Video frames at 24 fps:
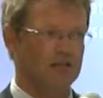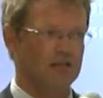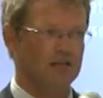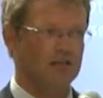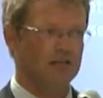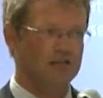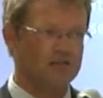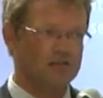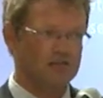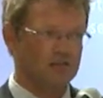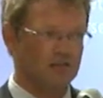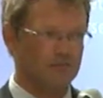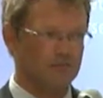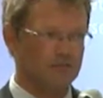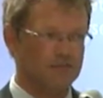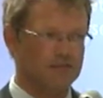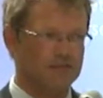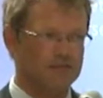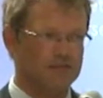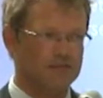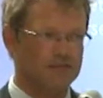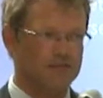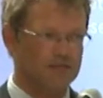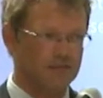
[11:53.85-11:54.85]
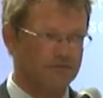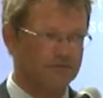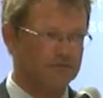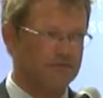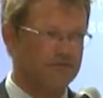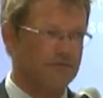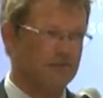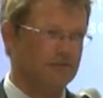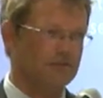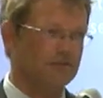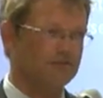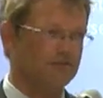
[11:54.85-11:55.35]
it has a completely
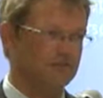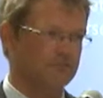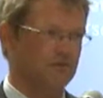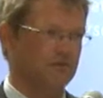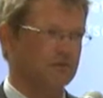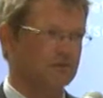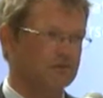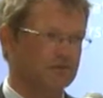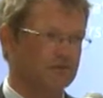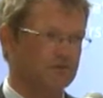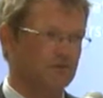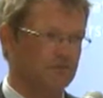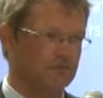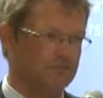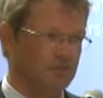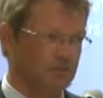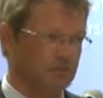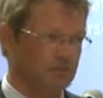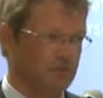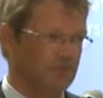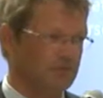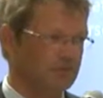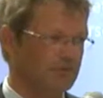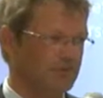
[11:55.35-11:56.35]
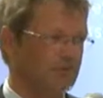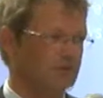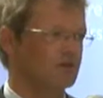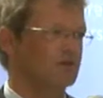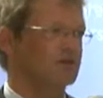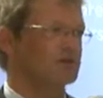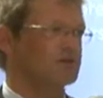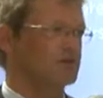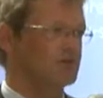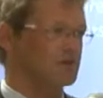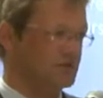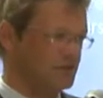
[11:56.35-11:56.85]
different and even political meaning
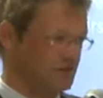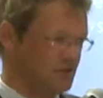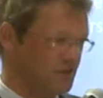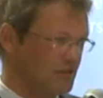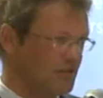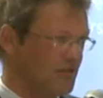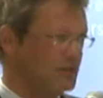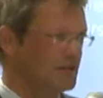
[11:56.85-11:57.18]
because it's